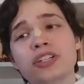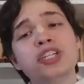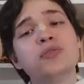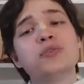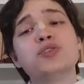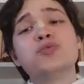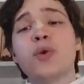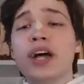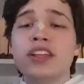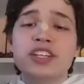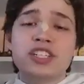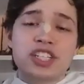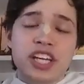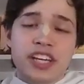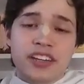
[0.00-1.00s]
she was
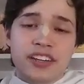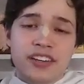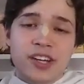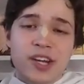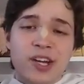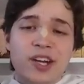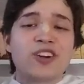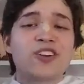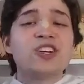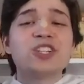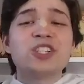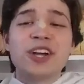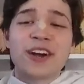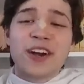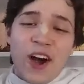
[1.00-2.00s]
relishing
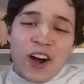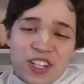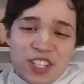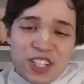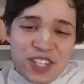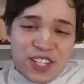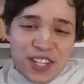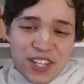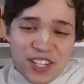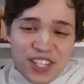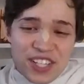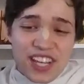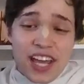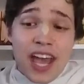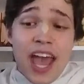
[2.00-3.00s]
Krishna
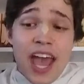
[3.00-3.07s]
consciousness.